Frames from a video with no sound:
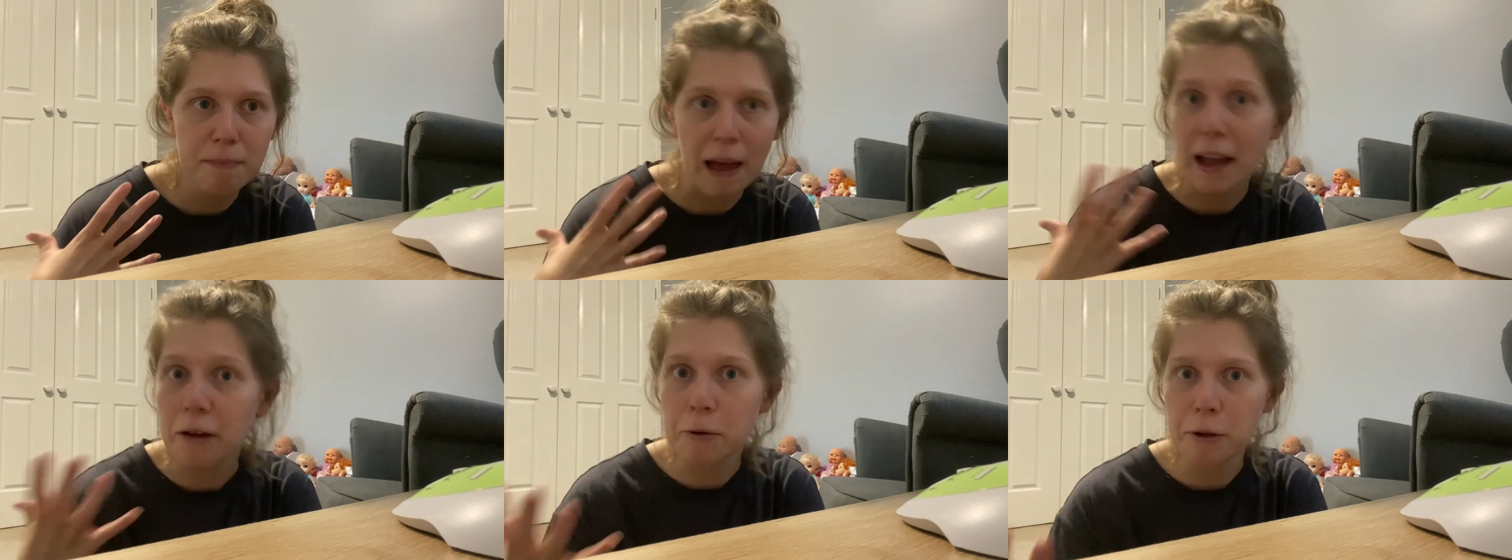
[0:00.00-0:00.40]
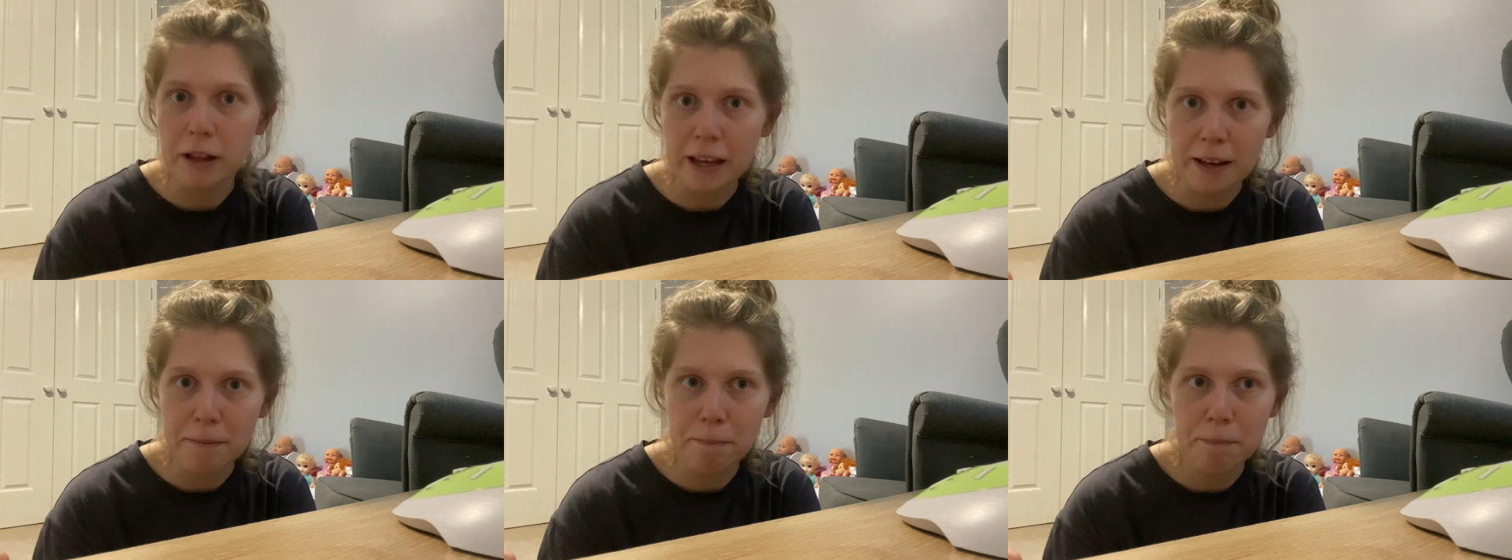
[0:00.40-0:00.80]

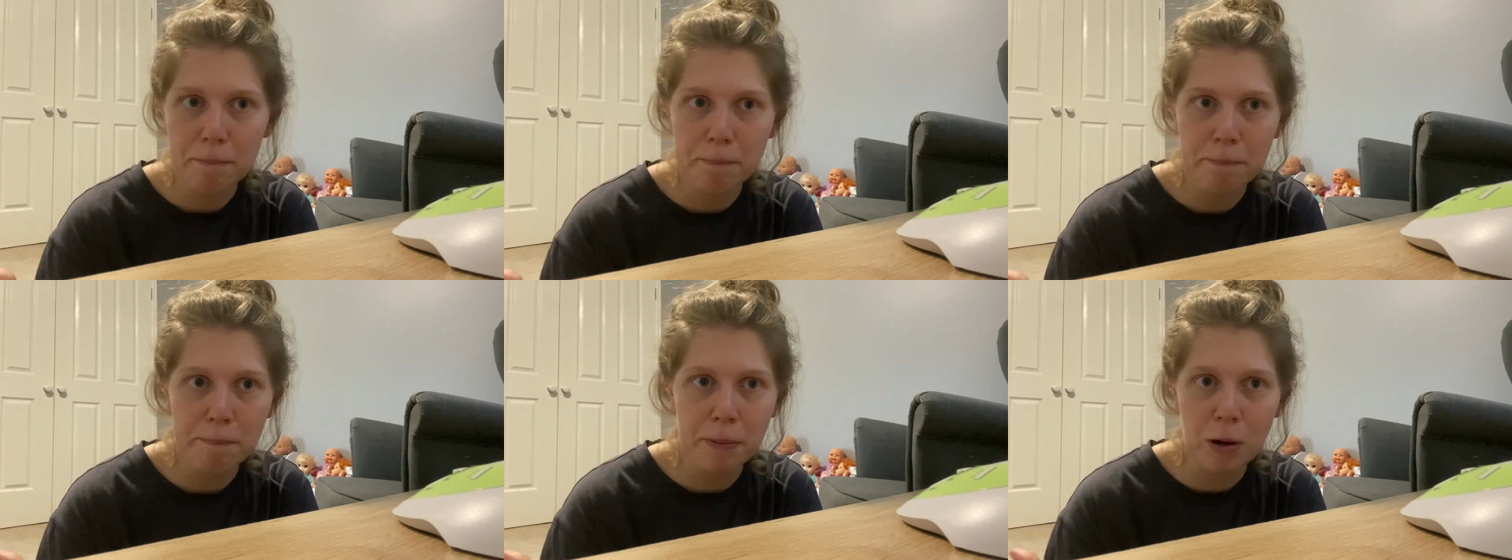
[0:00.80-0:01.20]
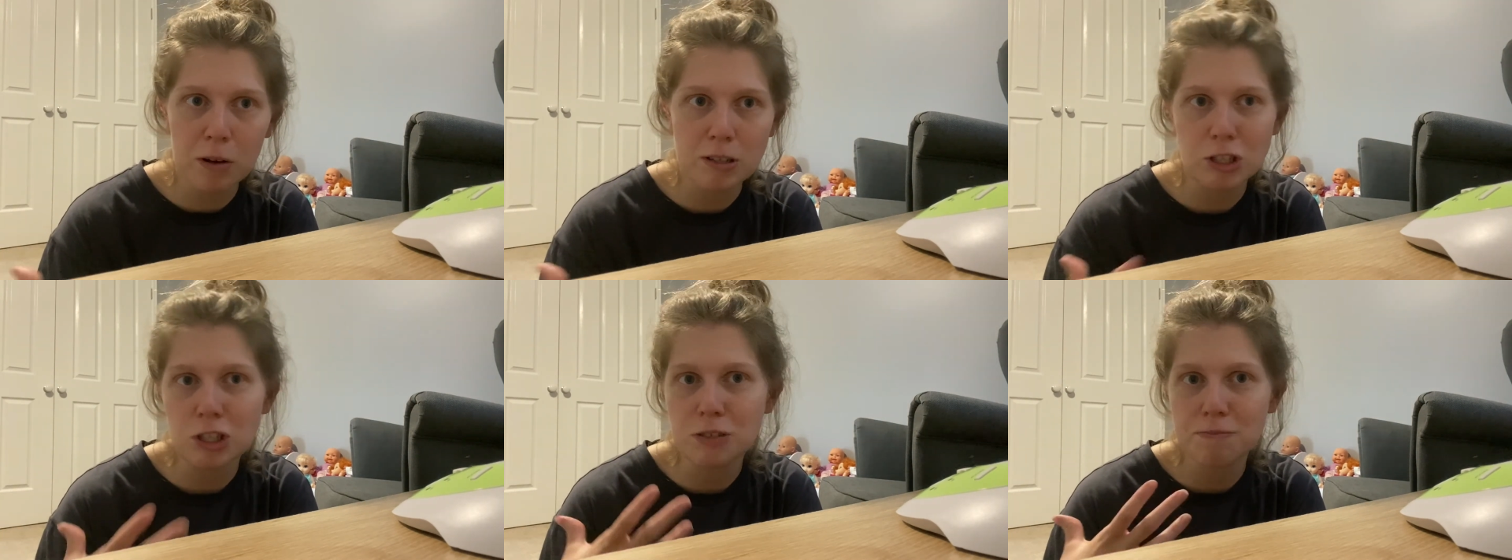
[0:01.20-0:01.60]
angrily
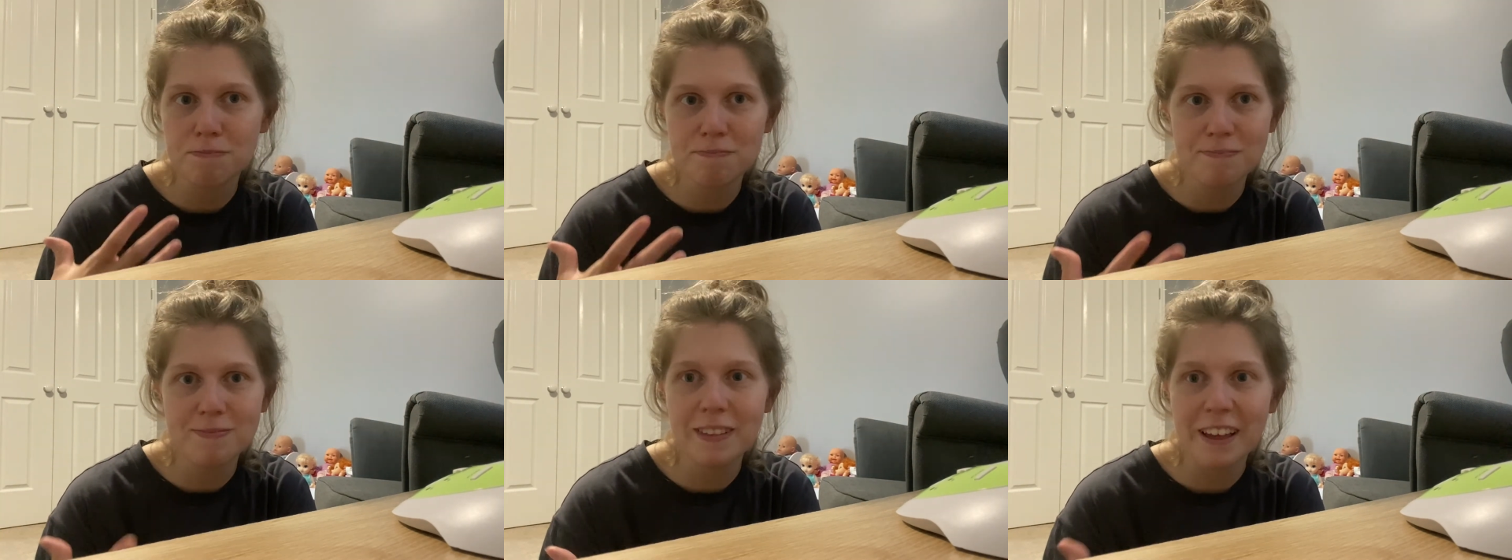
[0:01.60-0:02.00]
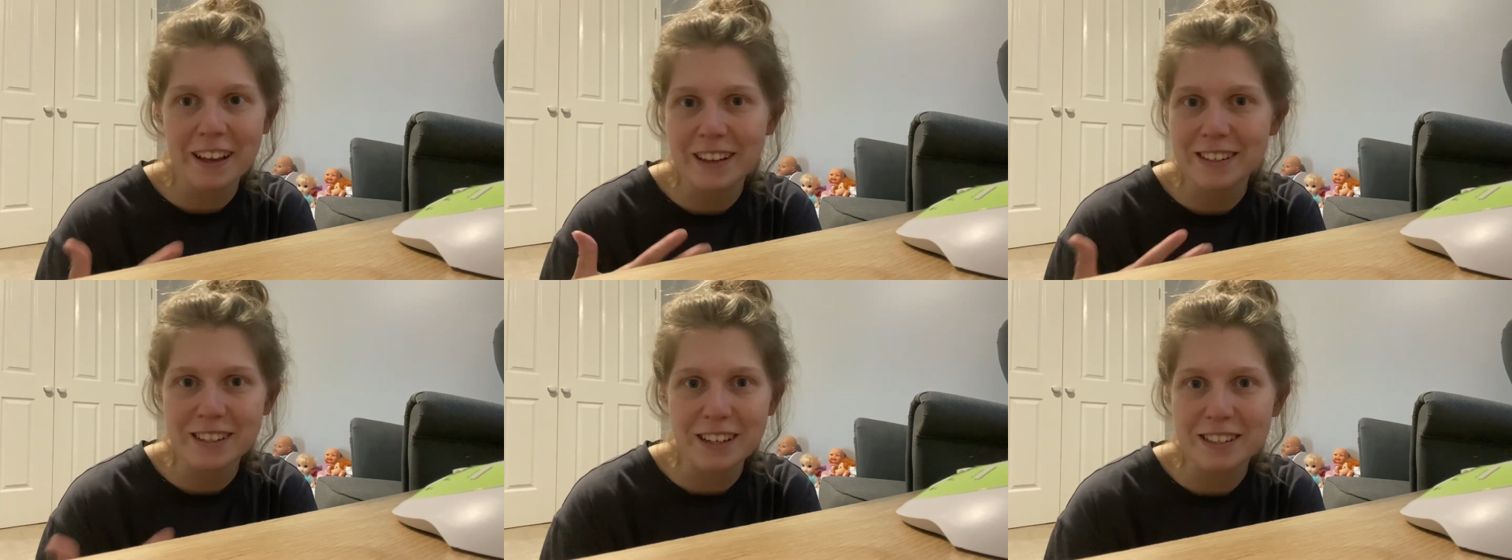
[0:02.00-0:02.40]
because
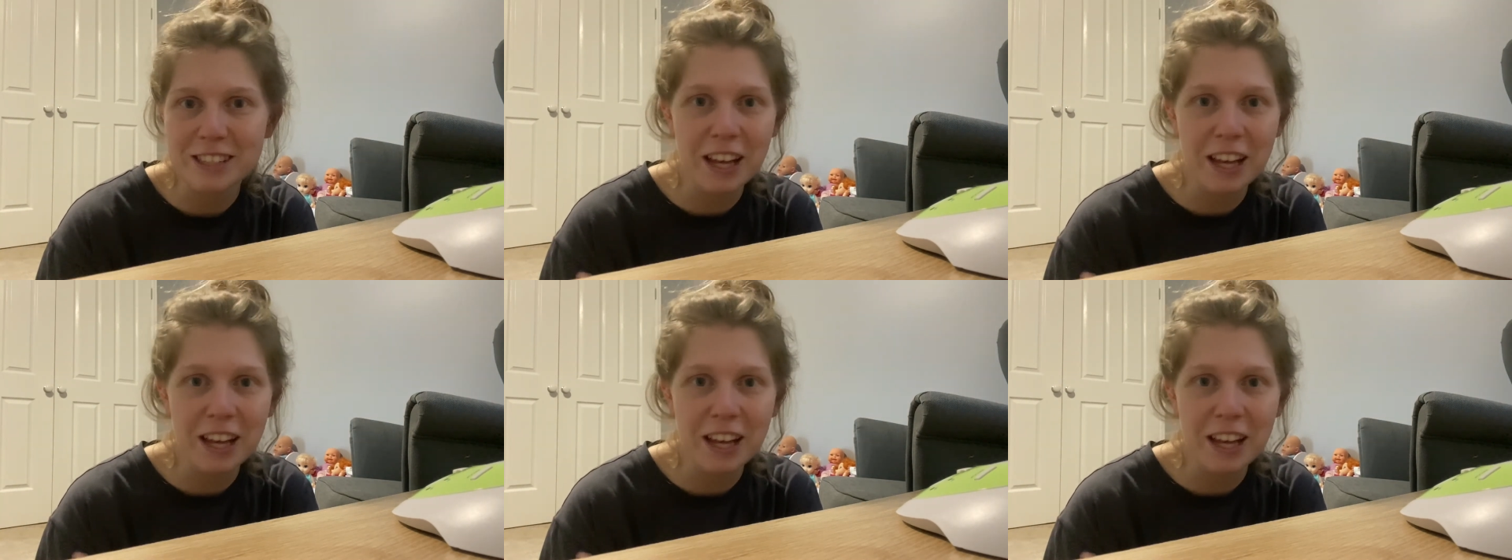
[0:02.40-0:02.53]
she